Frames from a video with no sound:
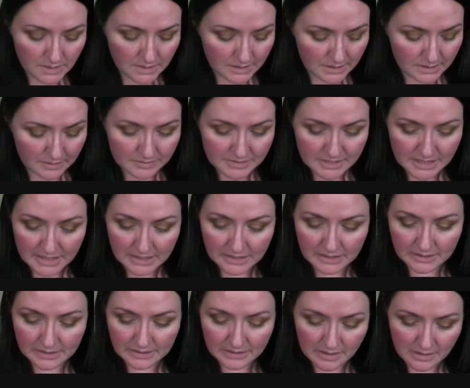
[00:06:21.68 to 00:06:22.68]
And I'm
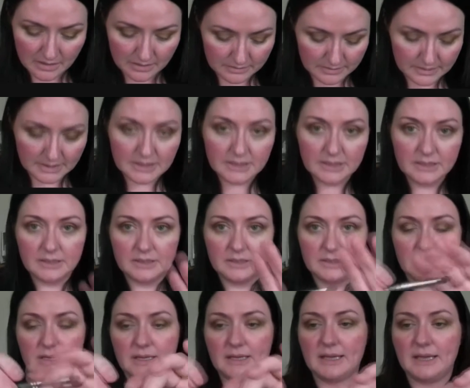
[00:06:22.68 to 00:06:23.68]
taking it on,
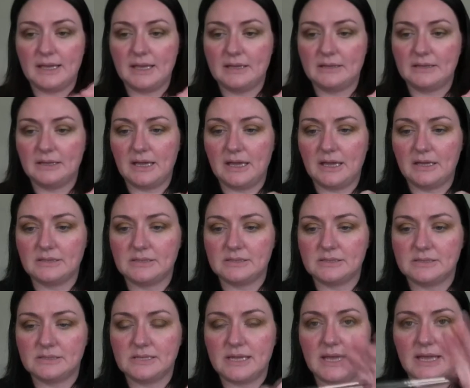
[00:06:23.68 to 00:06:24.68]
again, the
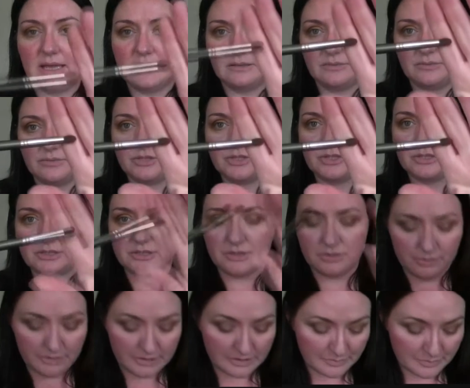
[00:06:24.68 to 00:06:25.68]
810, which is the
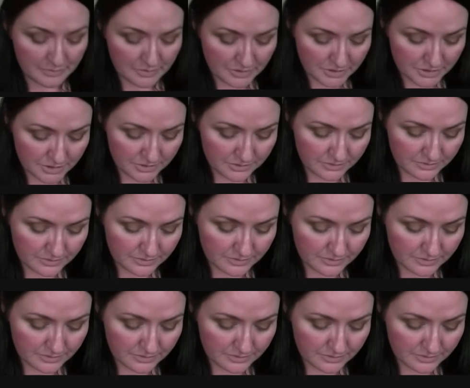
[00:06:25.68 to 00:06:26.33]
crease brush.